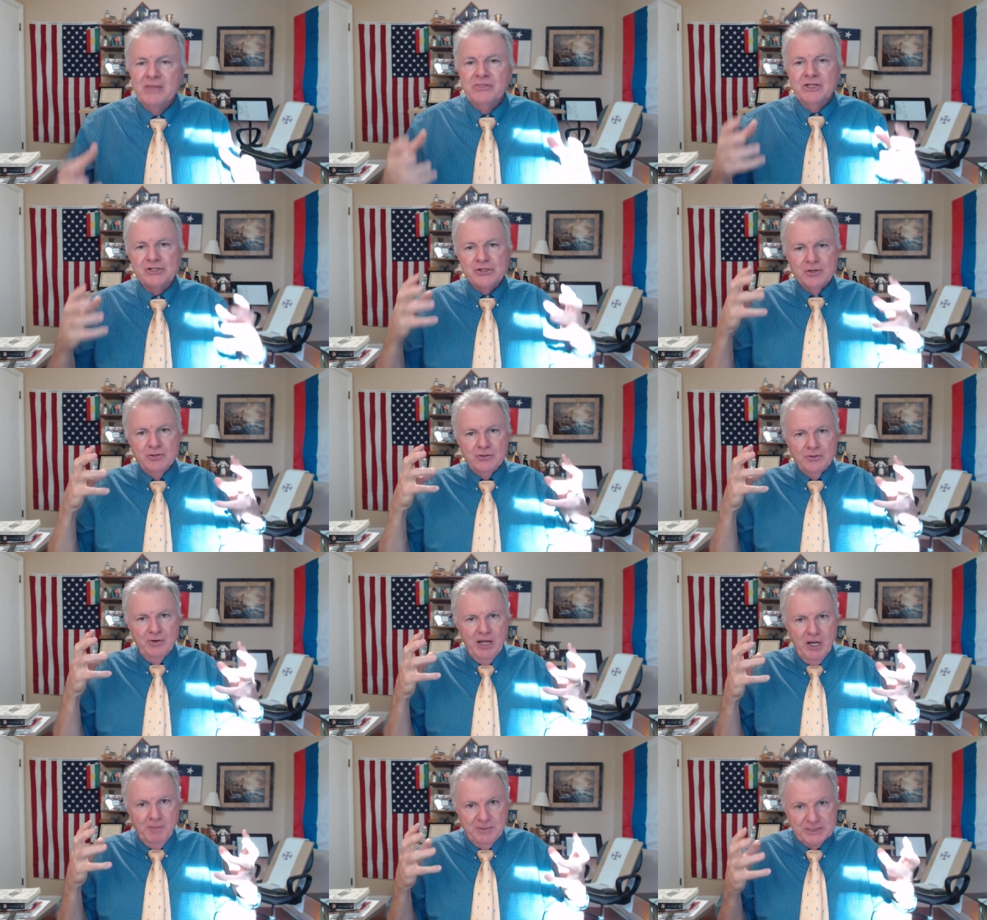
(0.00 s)
The truth will
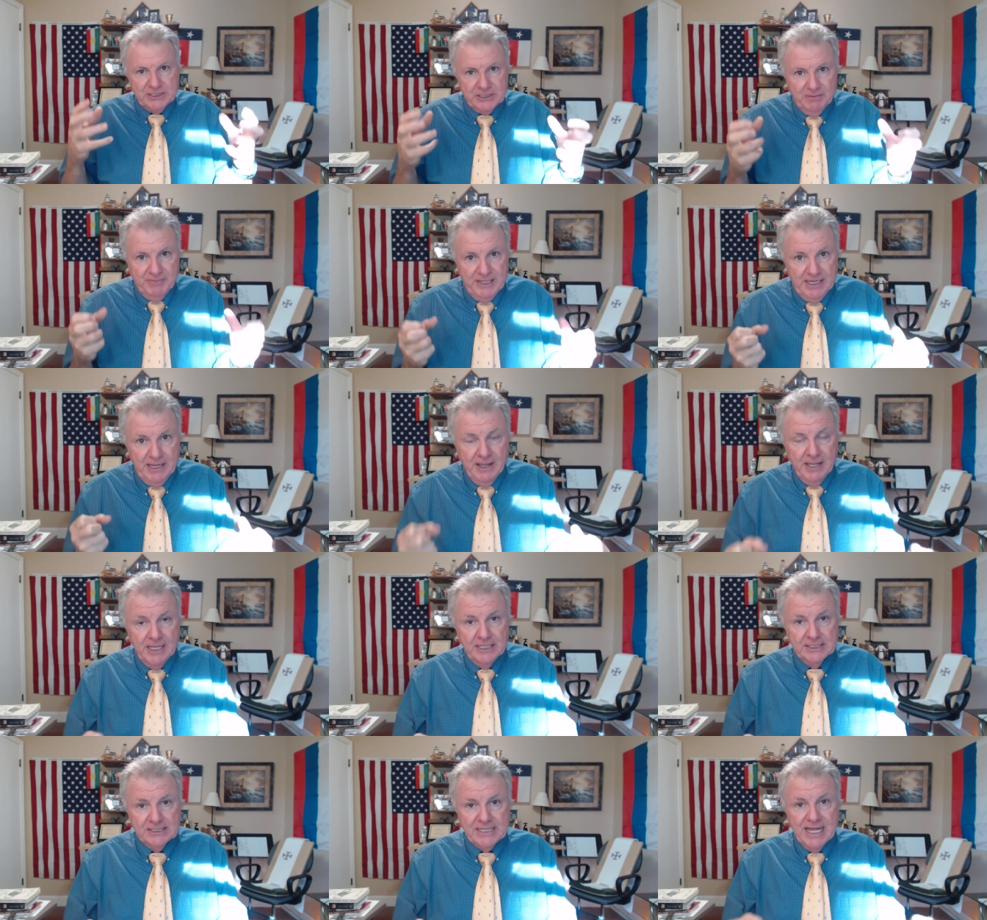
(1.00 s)
help us to be
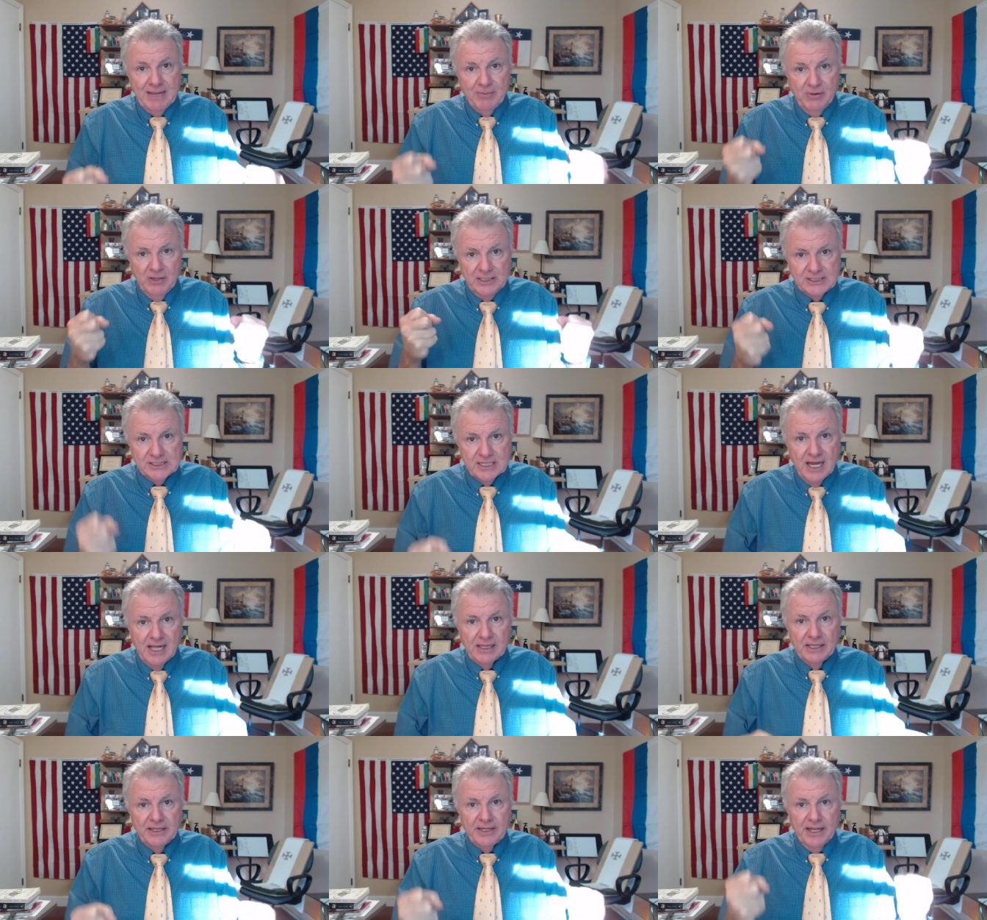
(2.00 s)
stable and
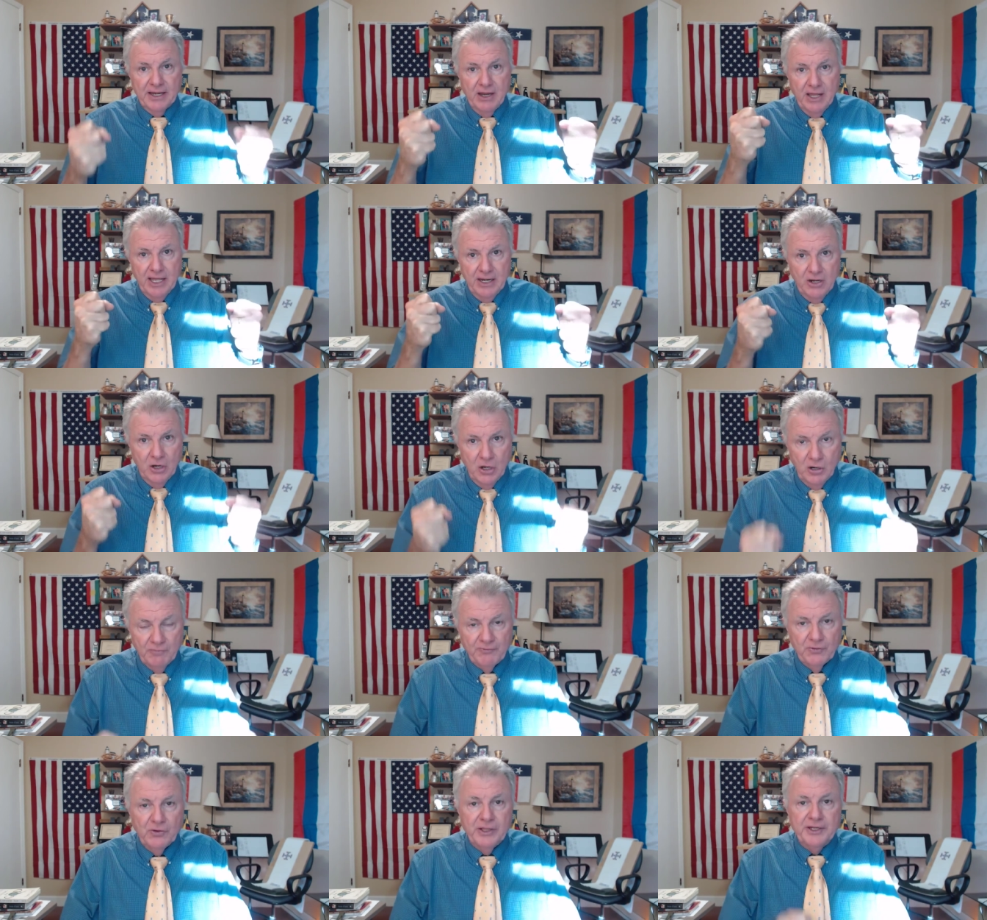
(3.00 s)
solid and, and
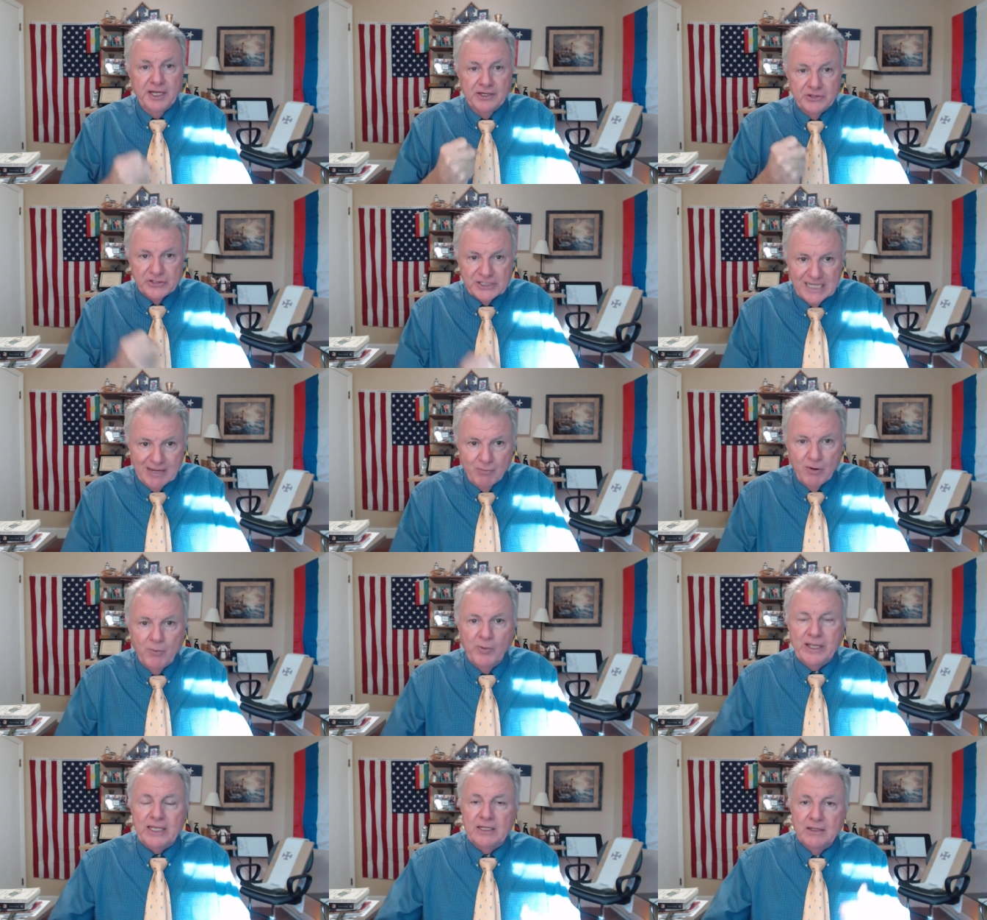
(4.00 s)
hopeful and understand what
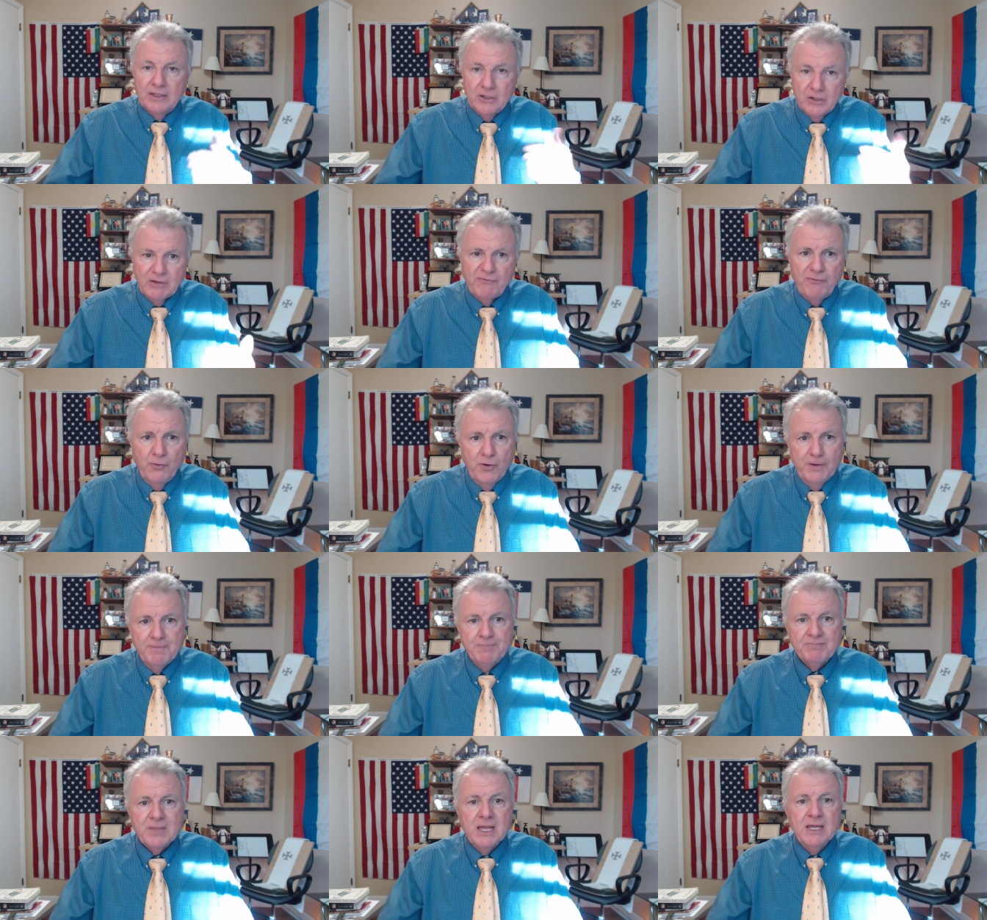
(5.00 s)
we can look for.
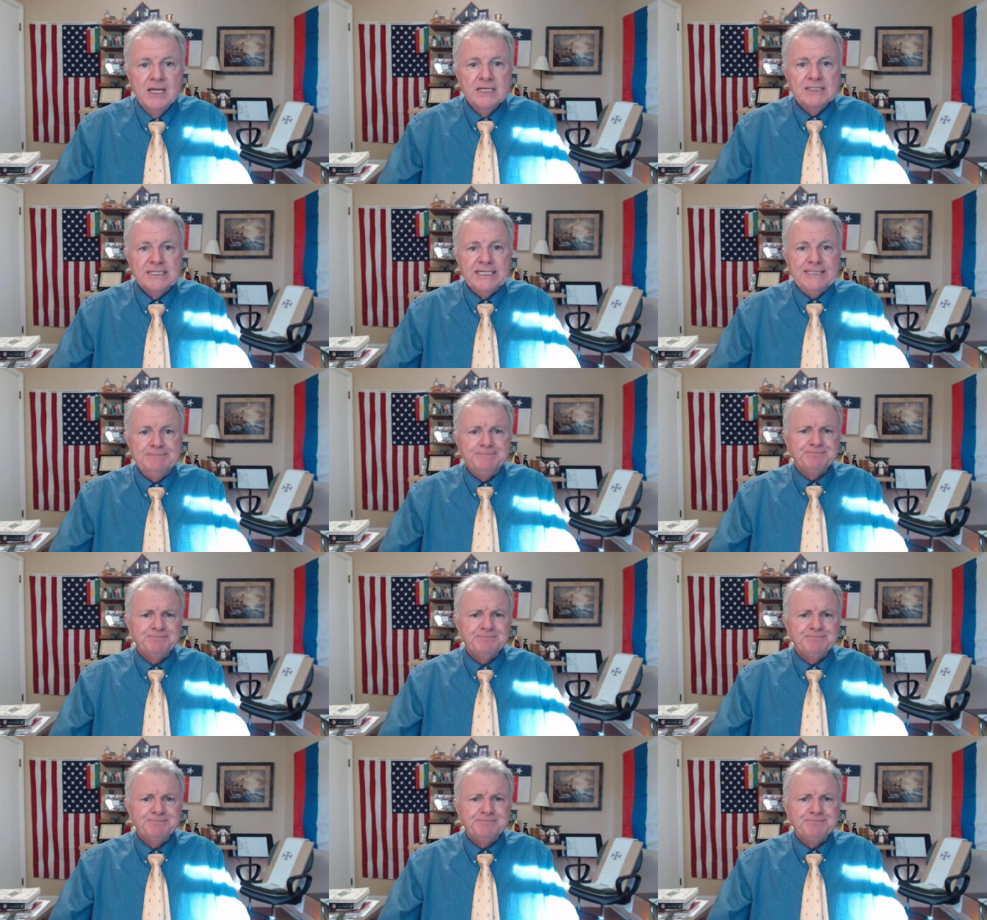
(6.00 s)
See?